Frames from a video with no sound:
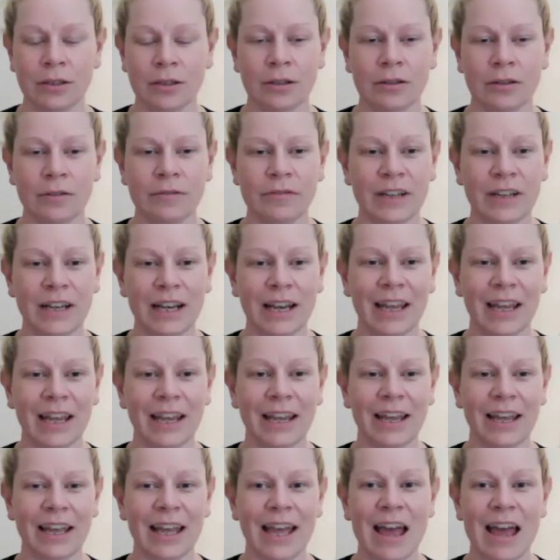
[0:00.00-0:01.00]

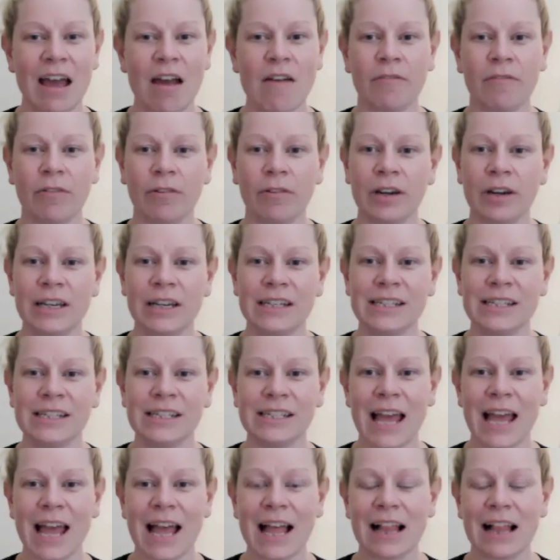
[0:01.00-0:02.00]
filling every
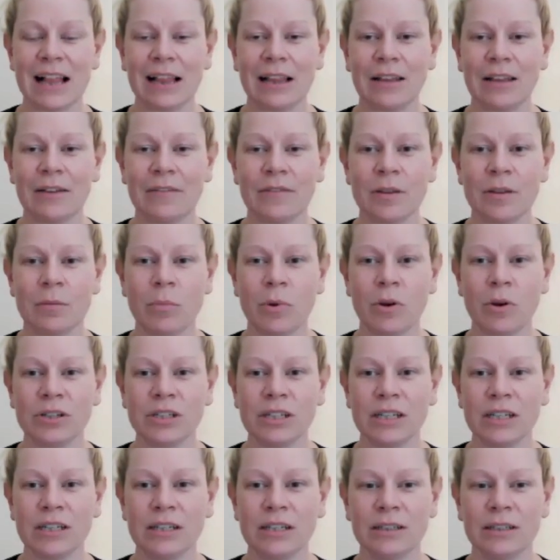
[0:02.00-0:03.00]
cell of the
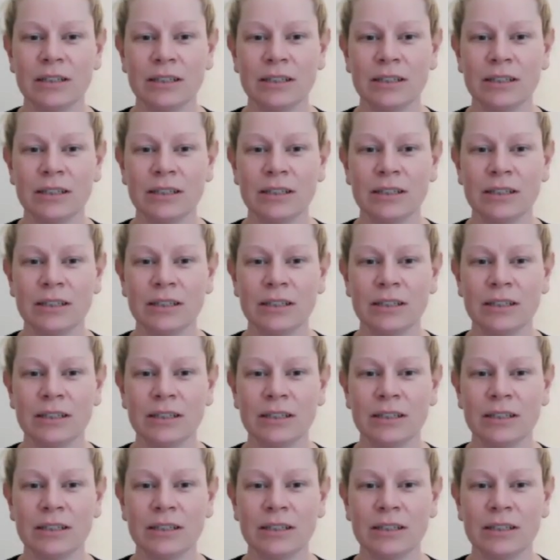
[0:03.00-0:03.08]
body